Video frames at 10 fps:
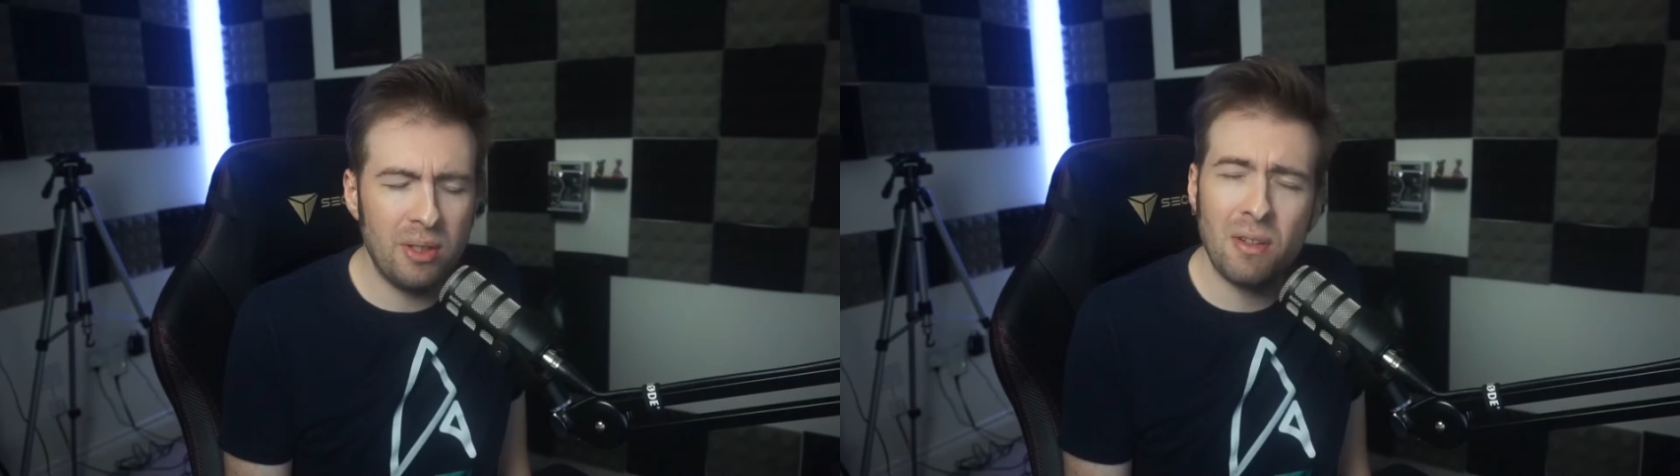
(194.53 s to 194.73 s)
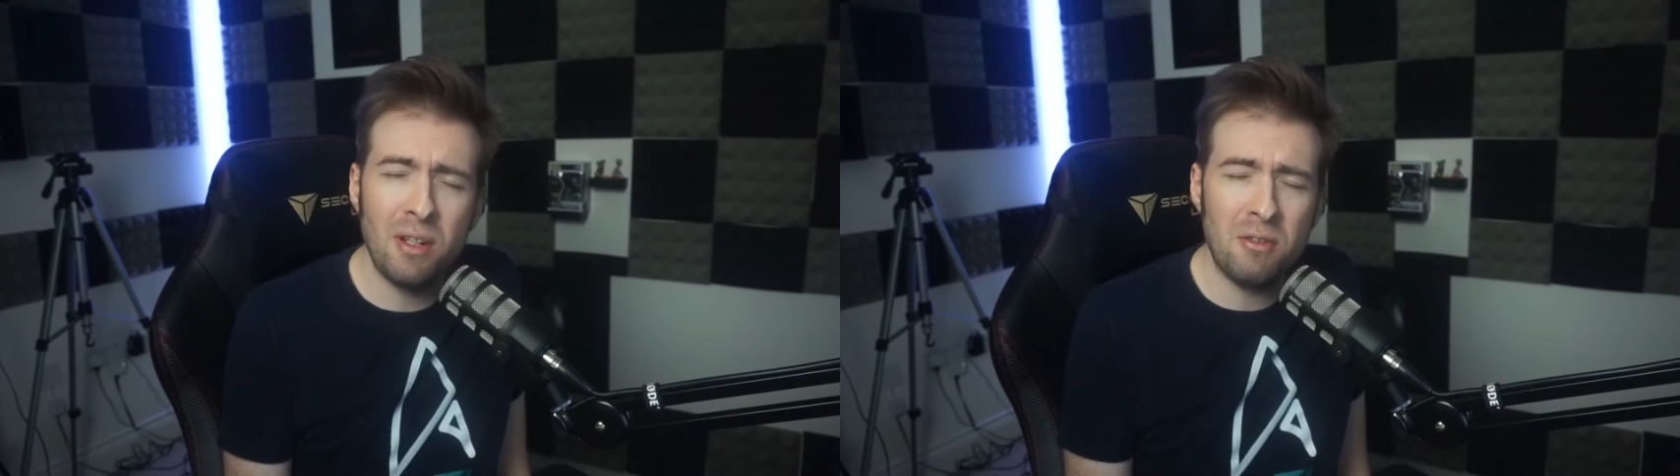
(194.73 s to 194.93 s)

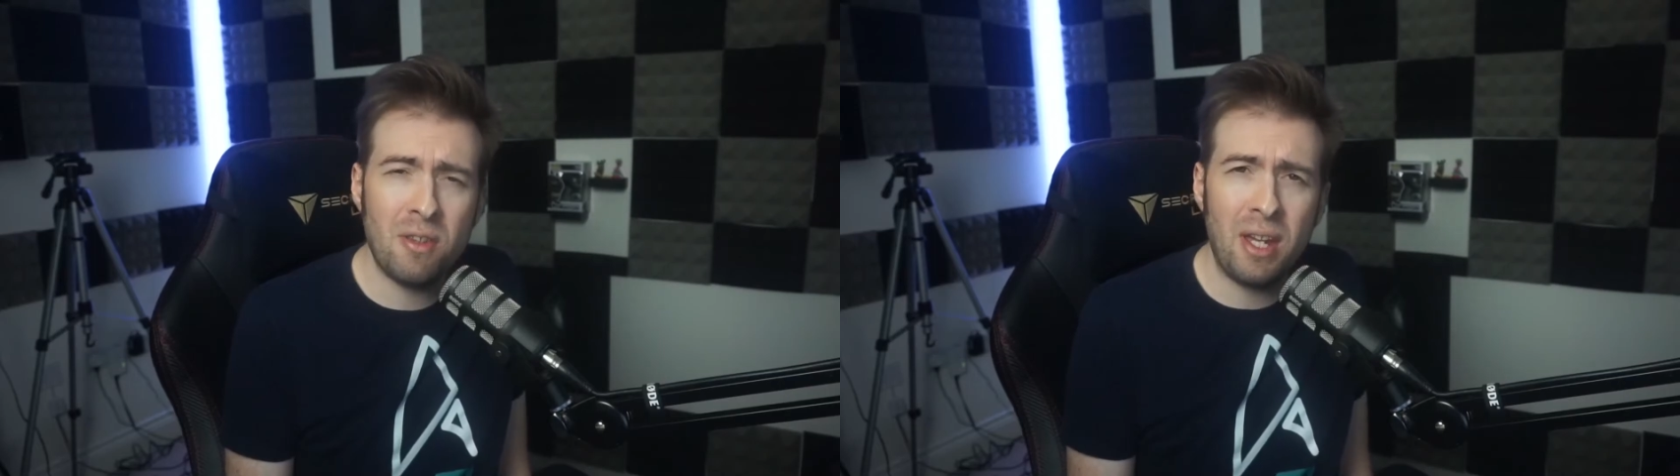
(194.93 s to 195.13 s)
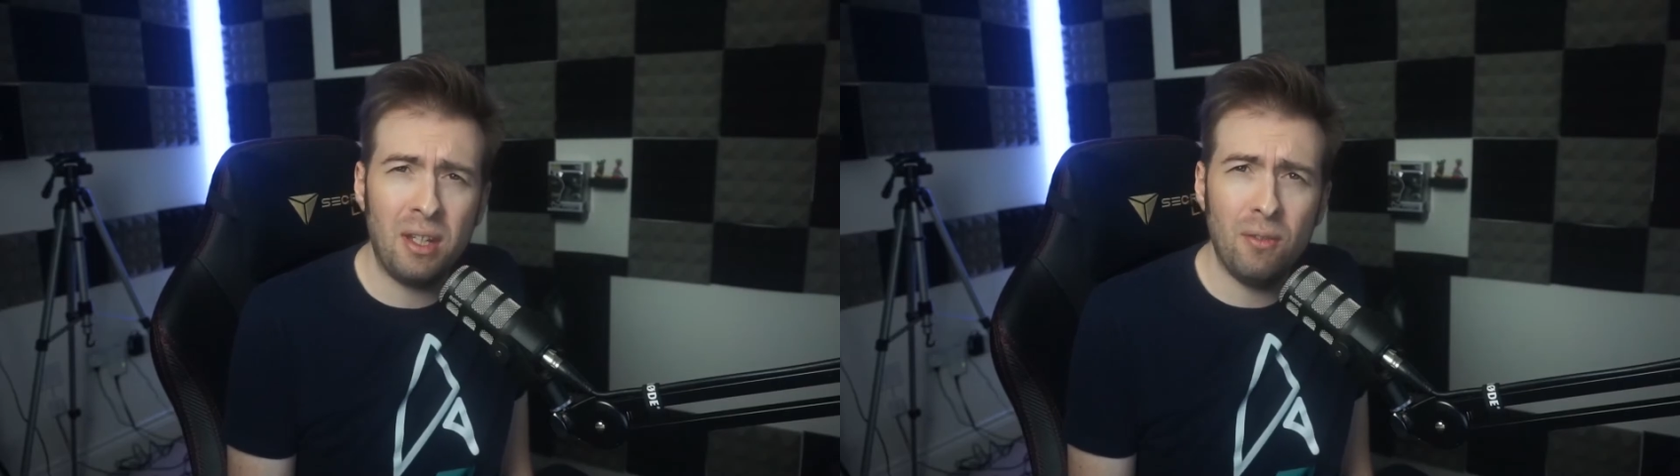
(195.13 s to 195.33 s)
and it's
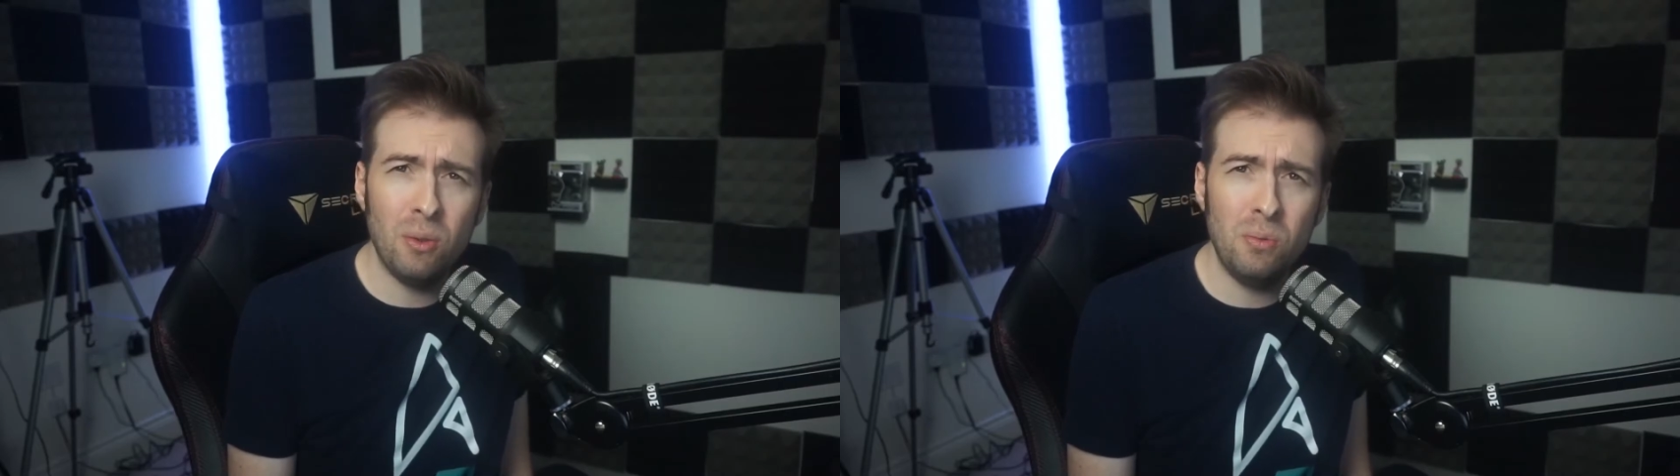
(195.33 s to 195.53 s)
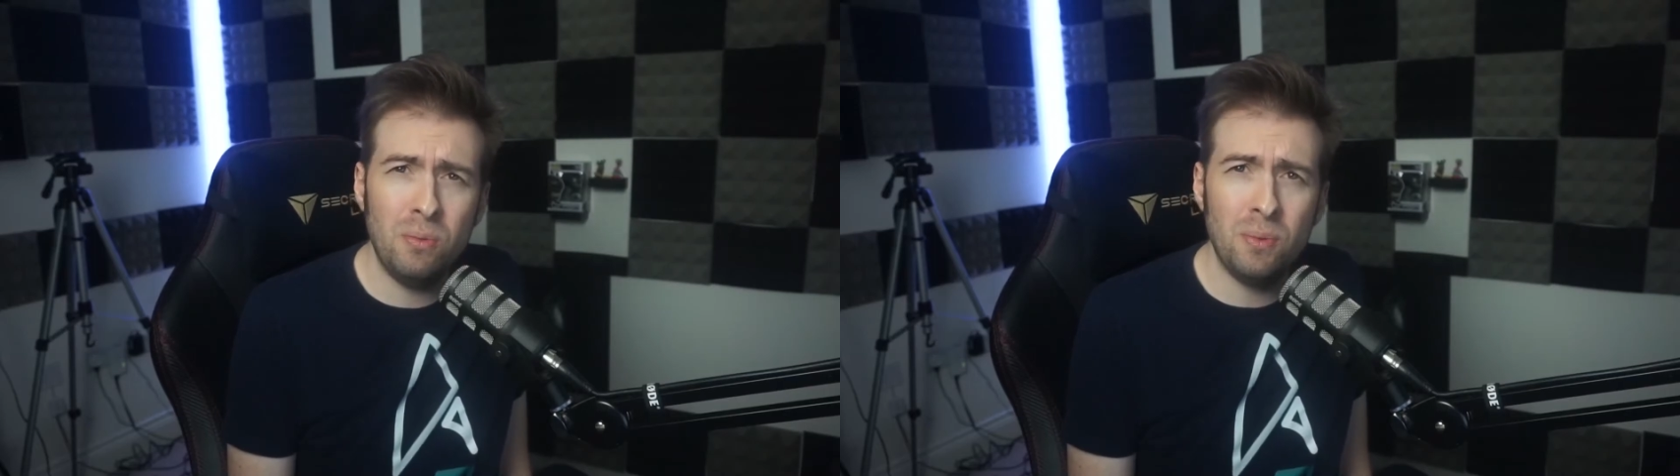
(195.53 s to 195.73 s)

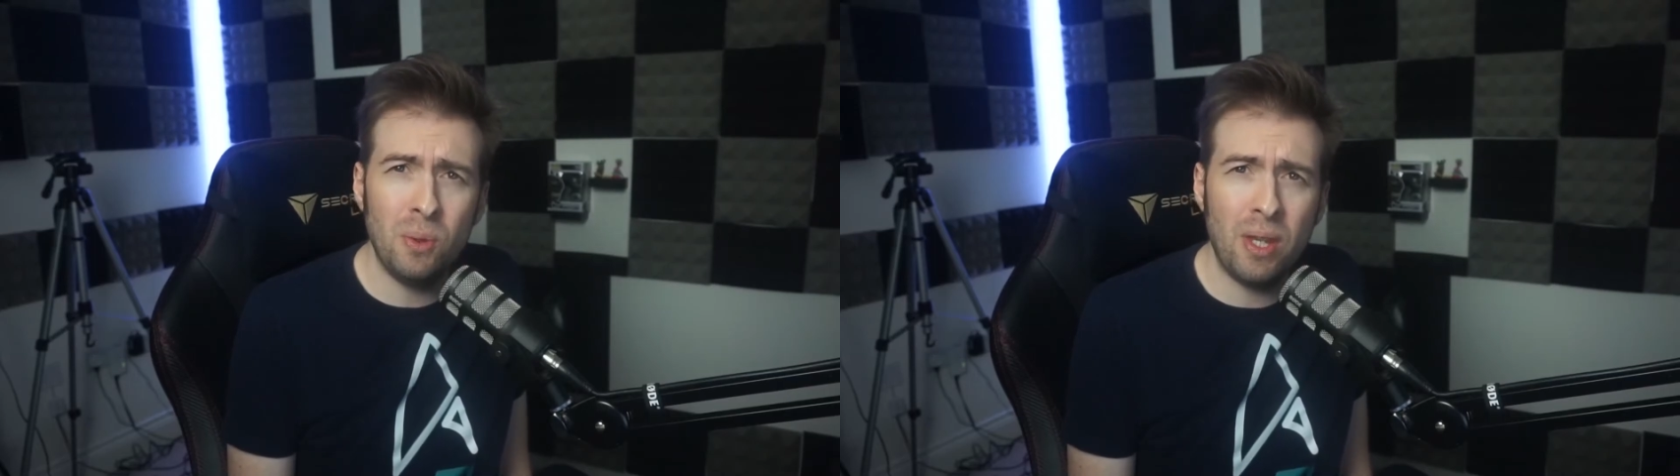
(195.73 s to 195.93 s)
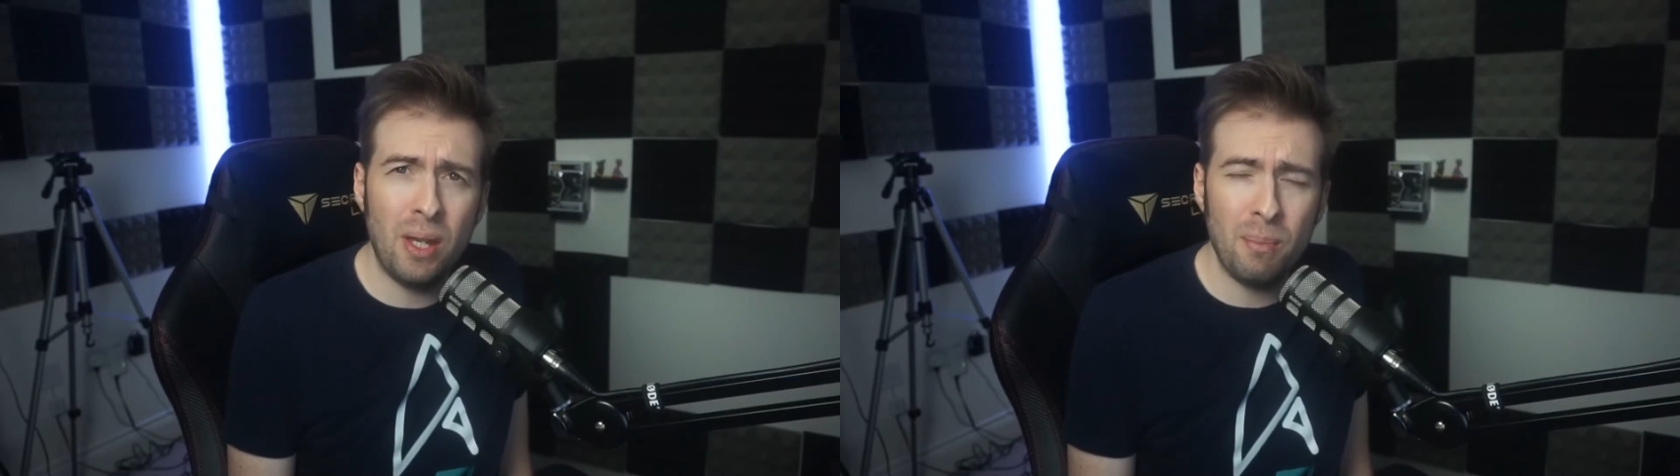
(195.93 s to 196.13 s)
thankful for that.